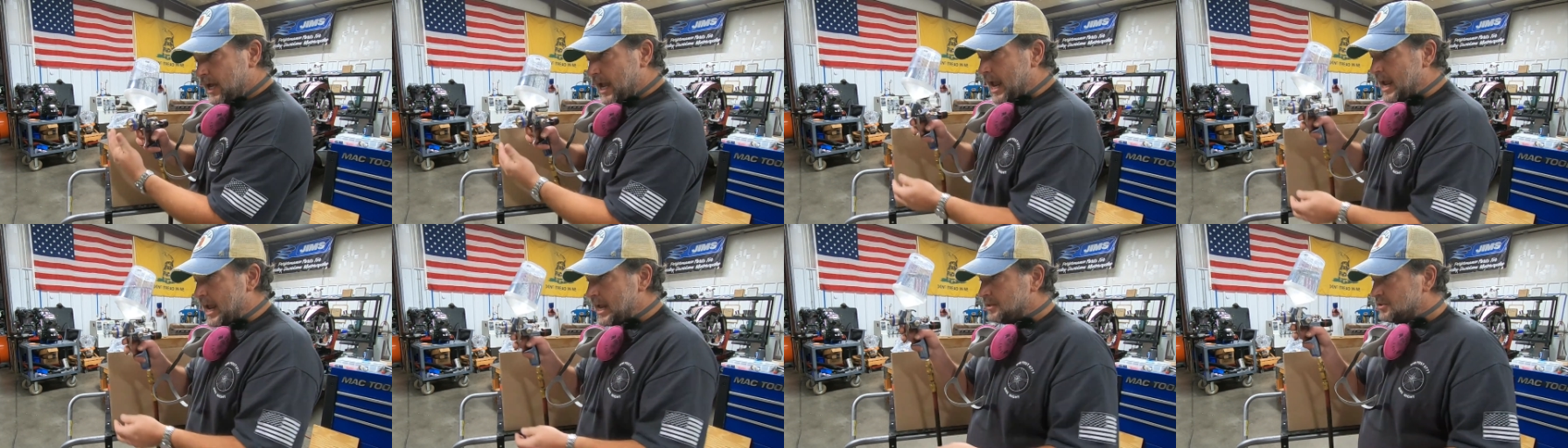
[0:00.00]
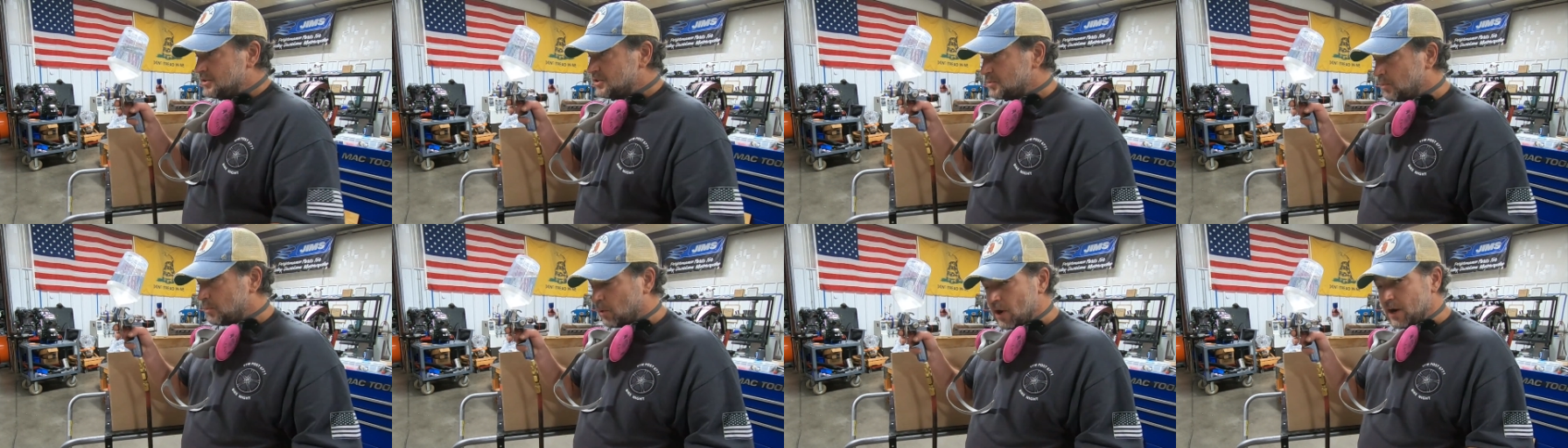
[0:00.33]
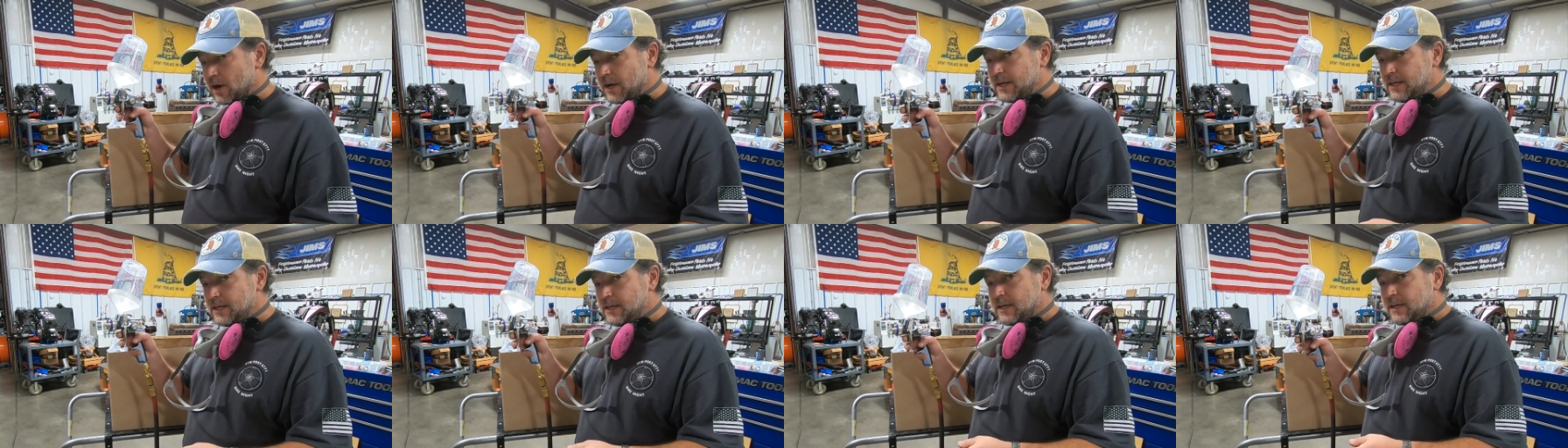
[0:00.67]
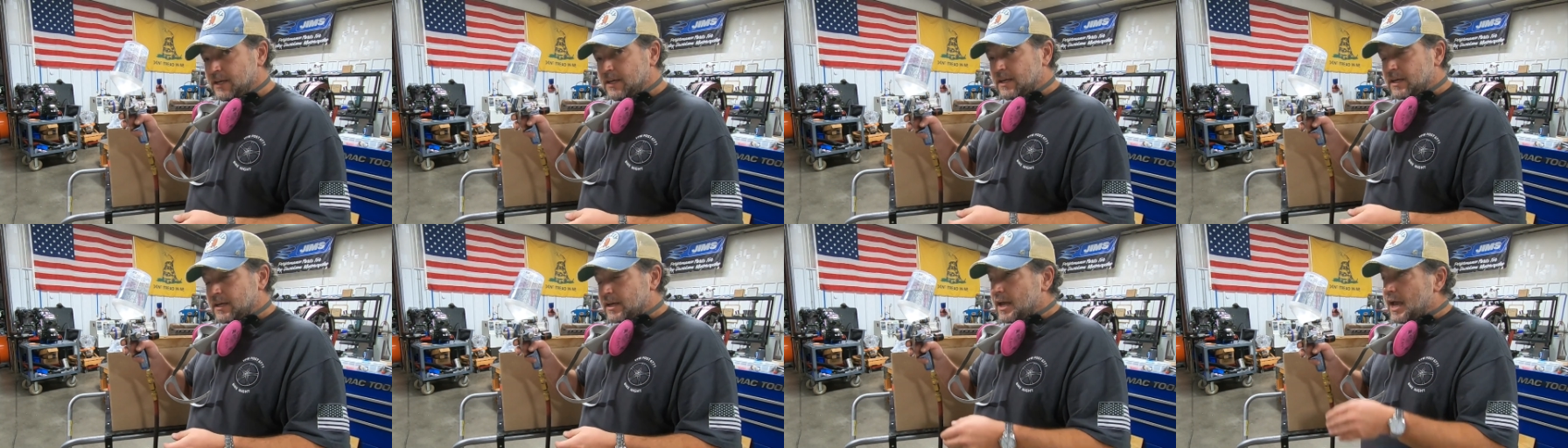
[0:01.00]
and spray
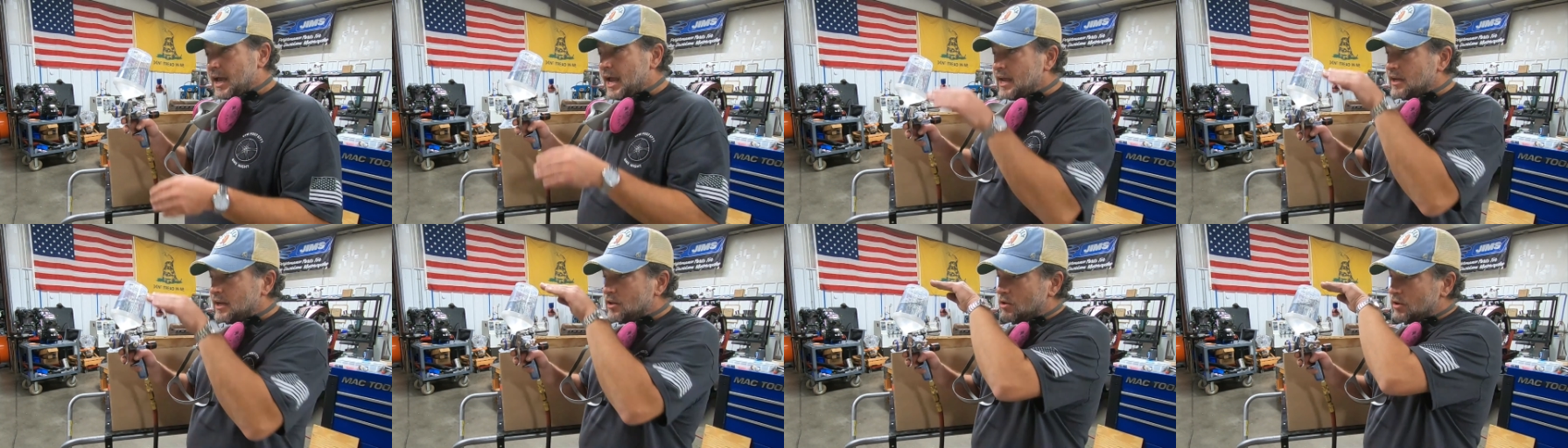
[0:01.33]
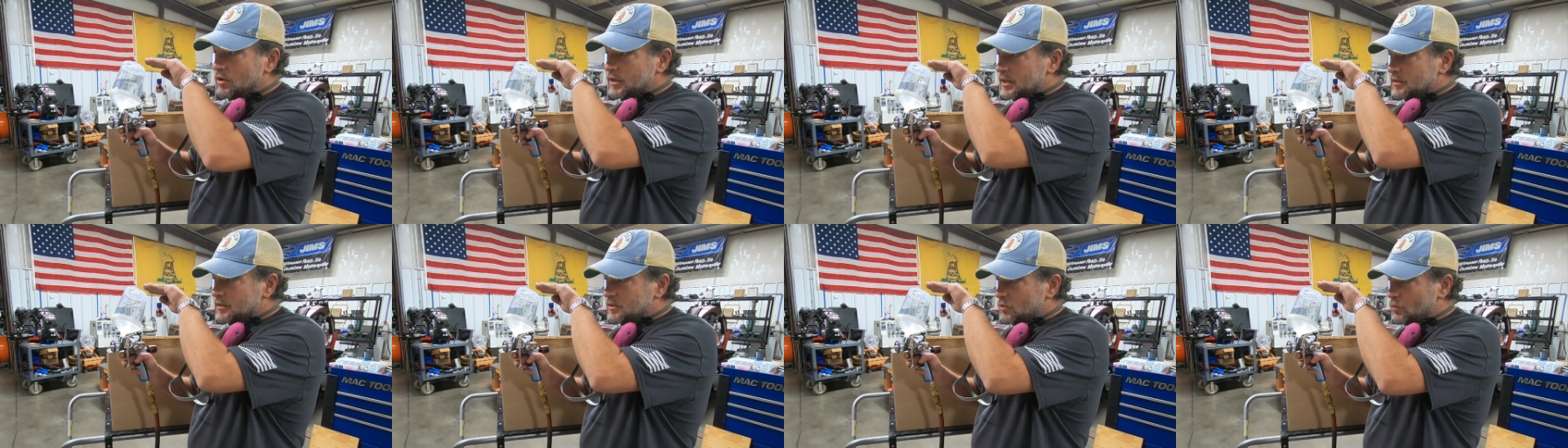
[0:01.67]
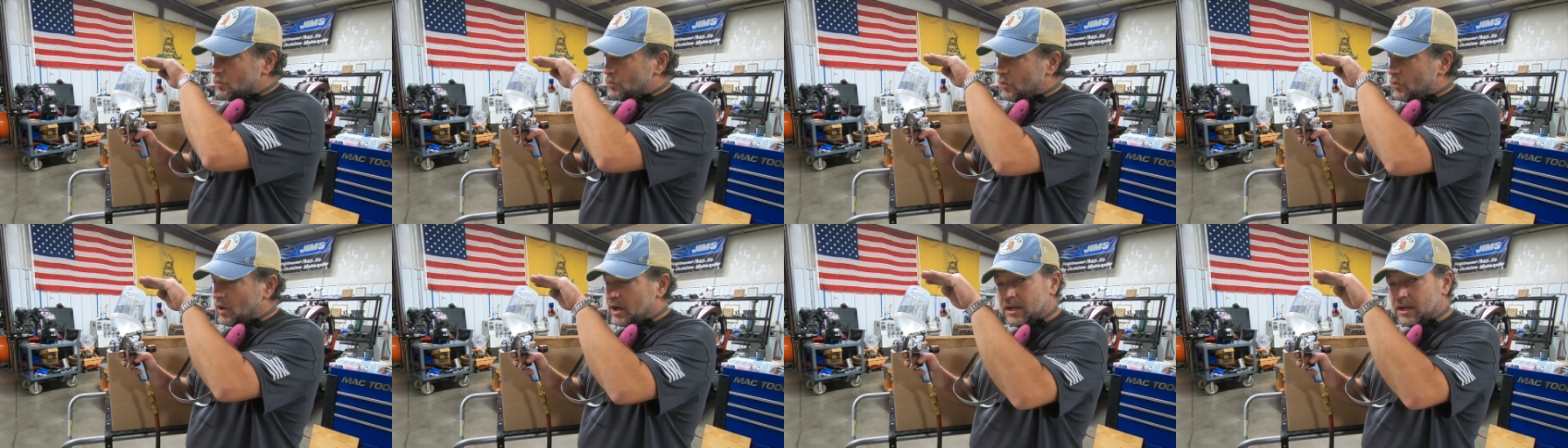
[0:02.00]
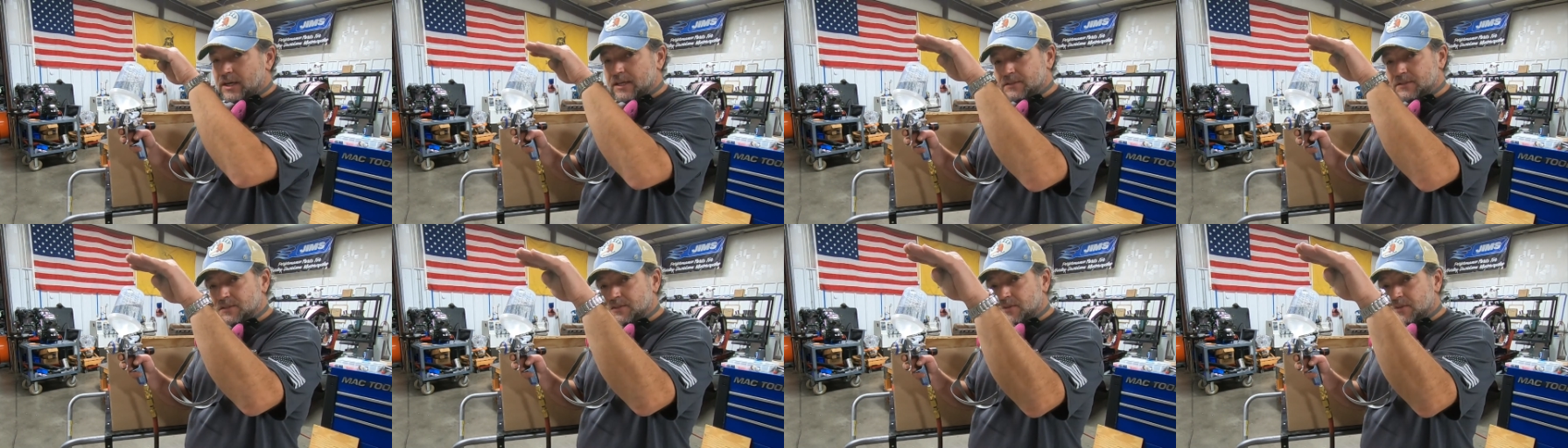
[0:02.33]
and look at the
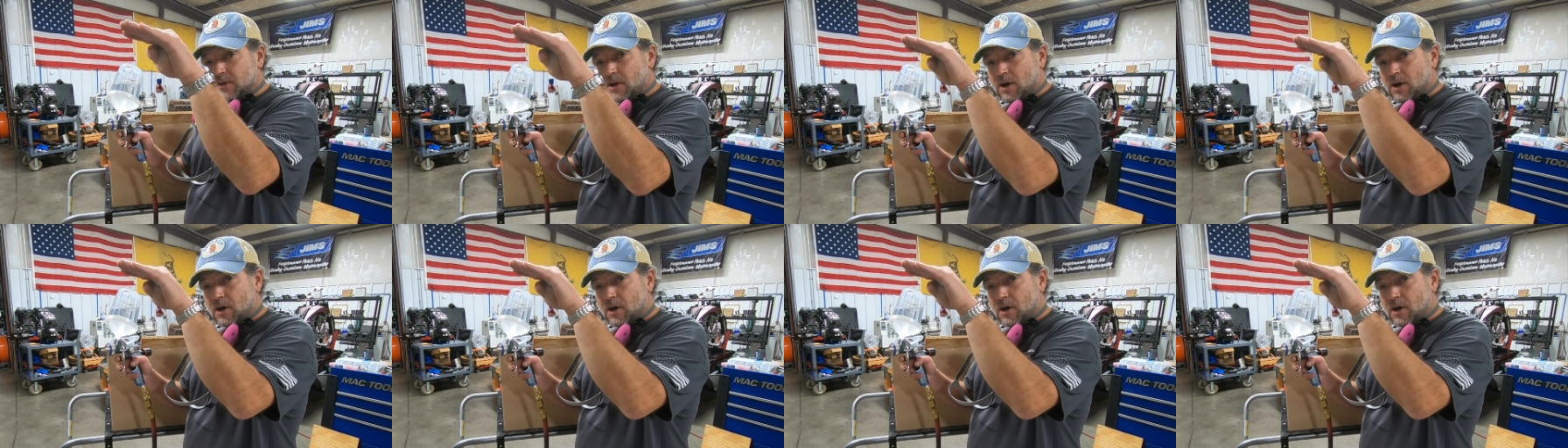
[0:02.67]
runs